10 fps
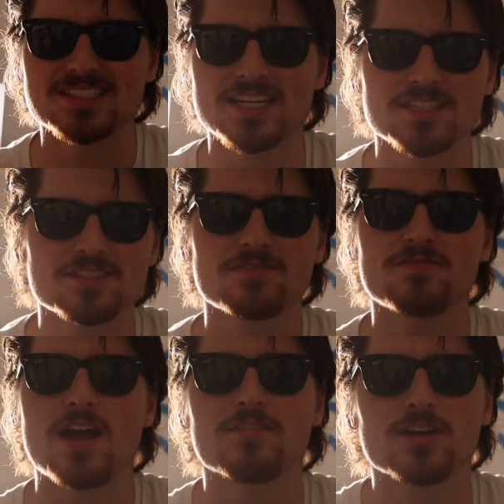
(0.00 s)
say it's
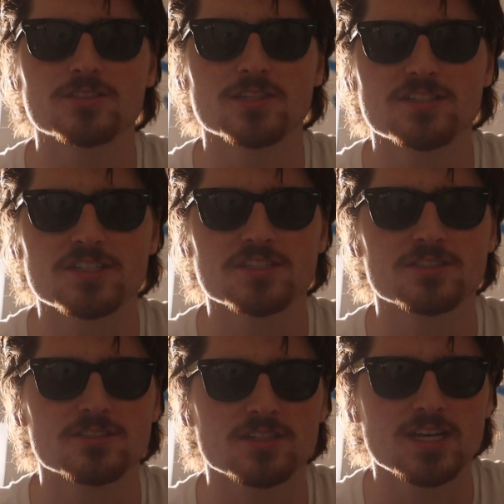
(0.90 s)
500,
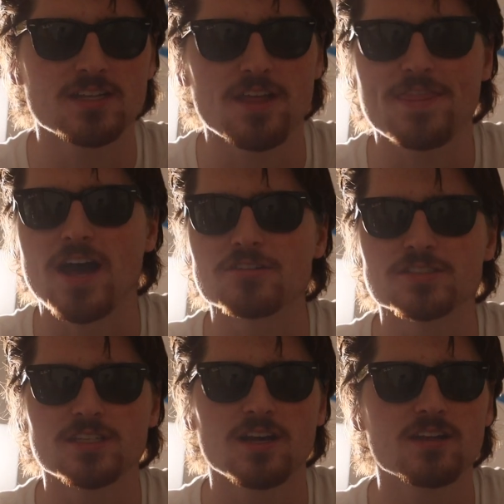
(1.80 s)
600,
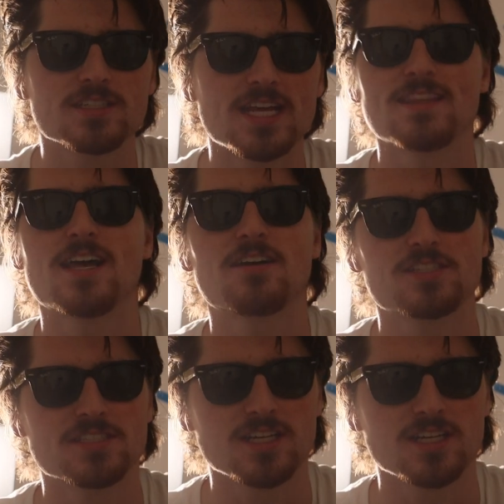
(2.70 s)
1,000, 10,000